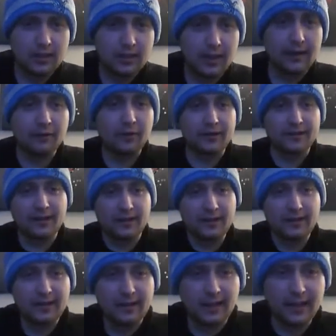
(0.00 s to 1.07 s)
Anyways,
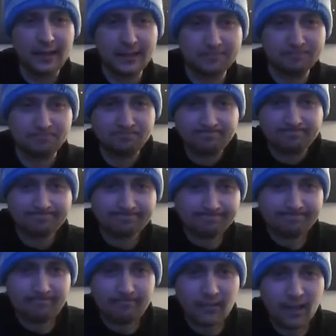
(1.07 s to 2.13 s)
it
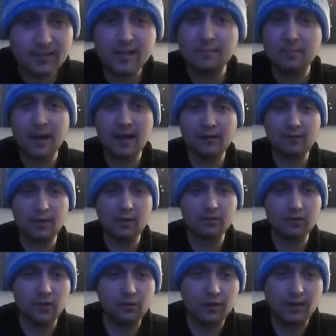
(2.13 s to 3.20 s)
didn't matter though.
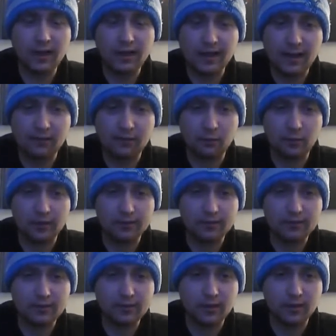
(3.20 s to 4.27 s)
Tony and I got the
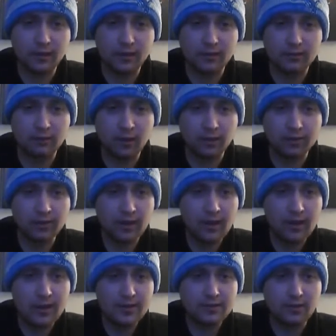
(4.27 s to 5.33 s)
wins, each of us.
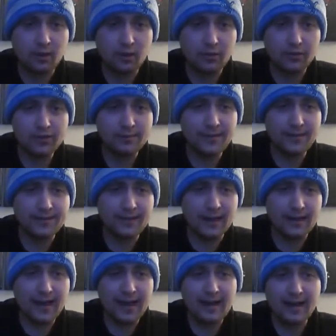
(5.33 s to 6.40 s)
So this means
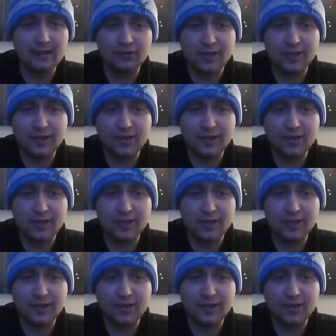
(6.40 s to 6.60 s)
that Nate and